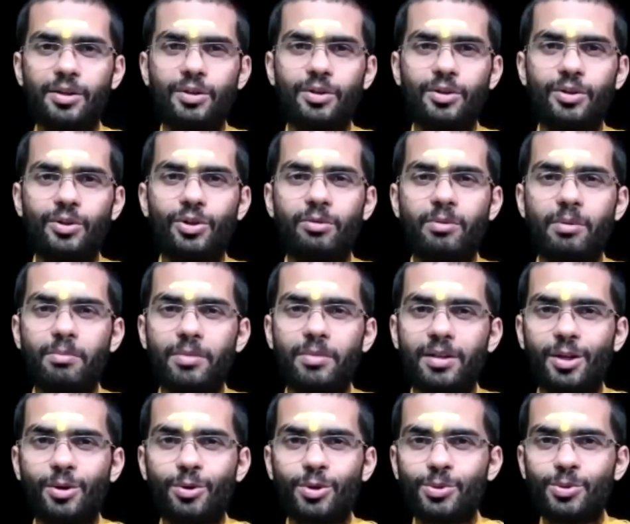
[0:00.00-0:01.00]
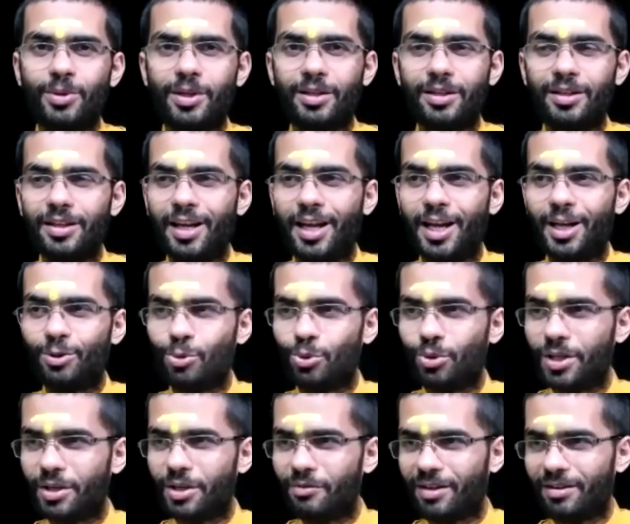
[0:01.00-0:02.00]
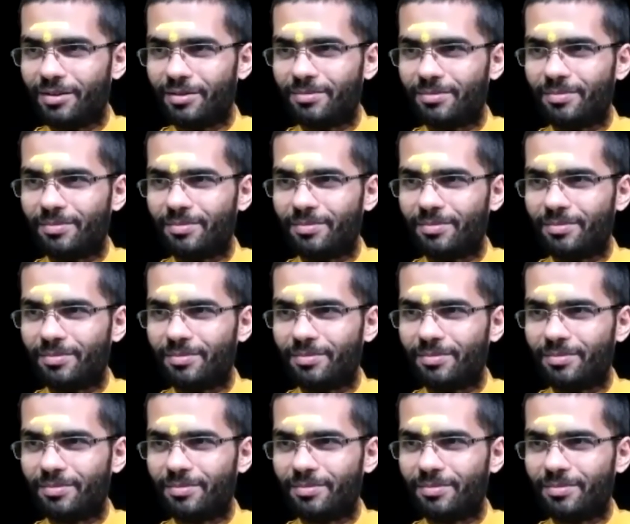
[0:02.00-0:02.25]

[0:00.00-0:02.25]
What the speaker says: You remember there was one Hetu given.